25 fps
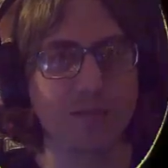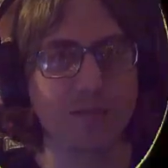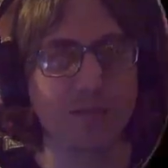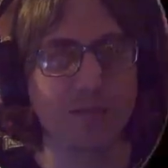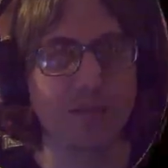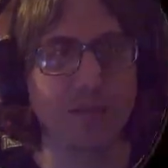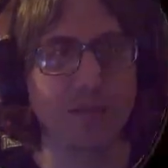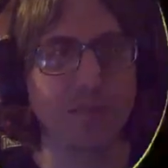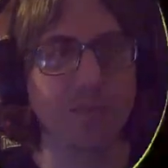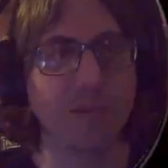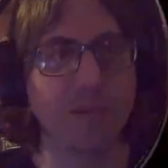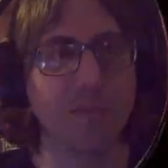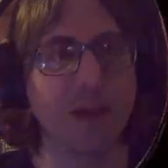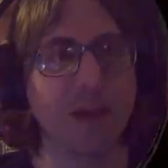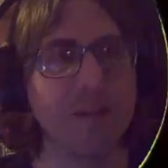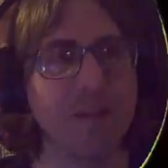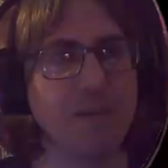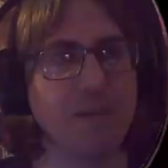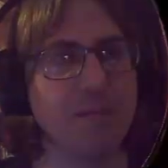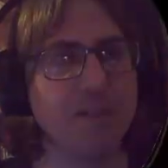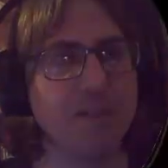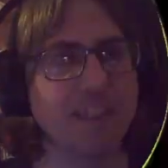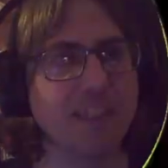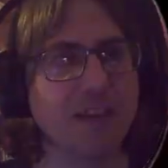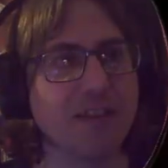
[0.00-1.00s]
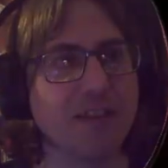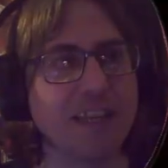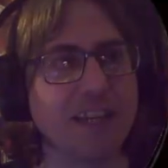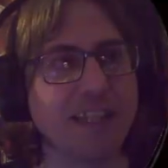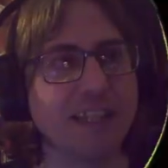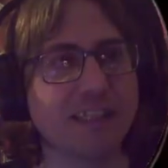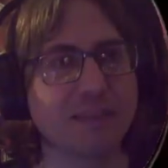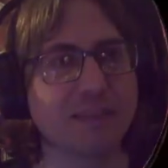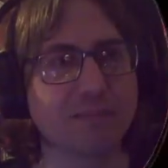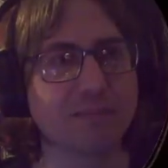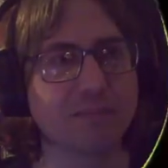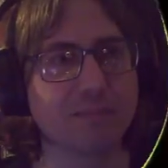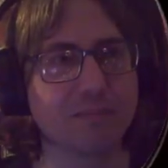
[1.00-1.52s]
But maybe we don't need
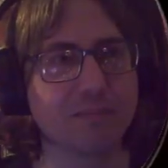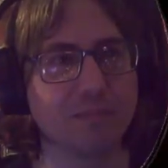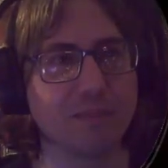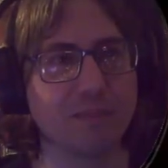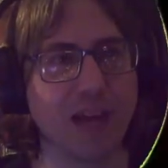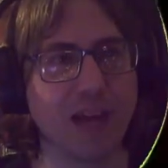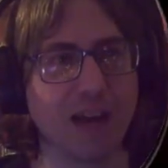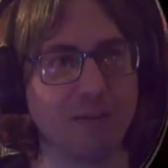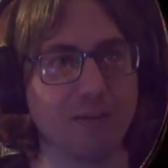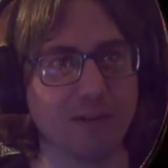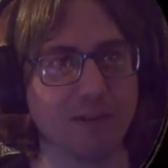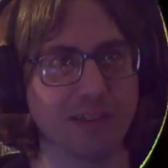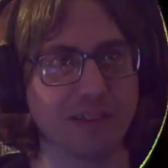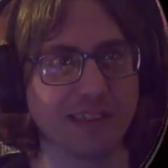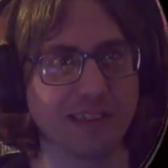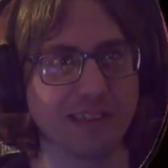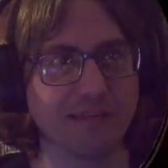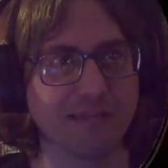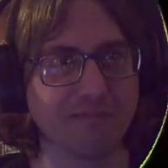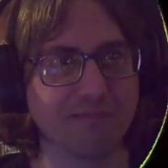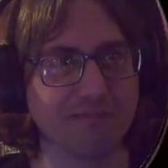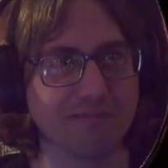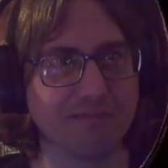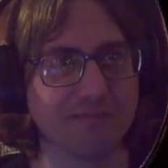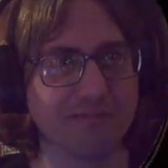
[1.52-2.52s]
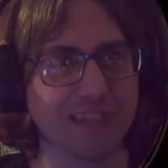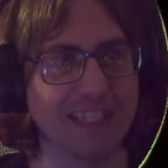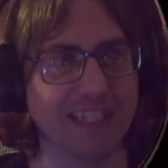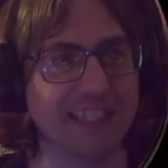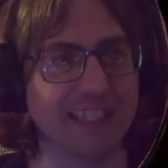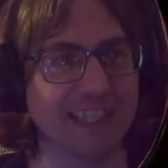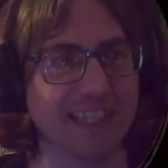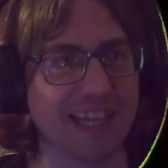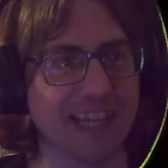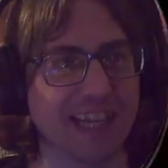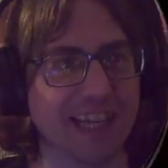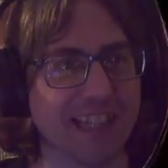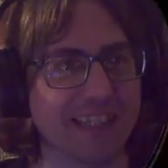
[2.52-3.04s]
powers, he
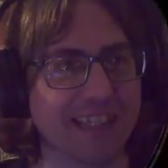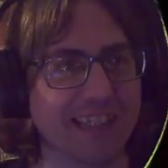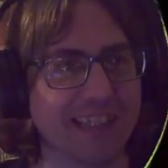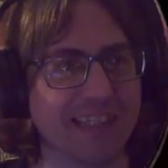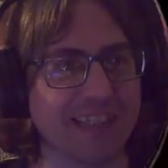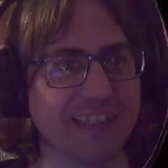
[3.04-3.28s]
says.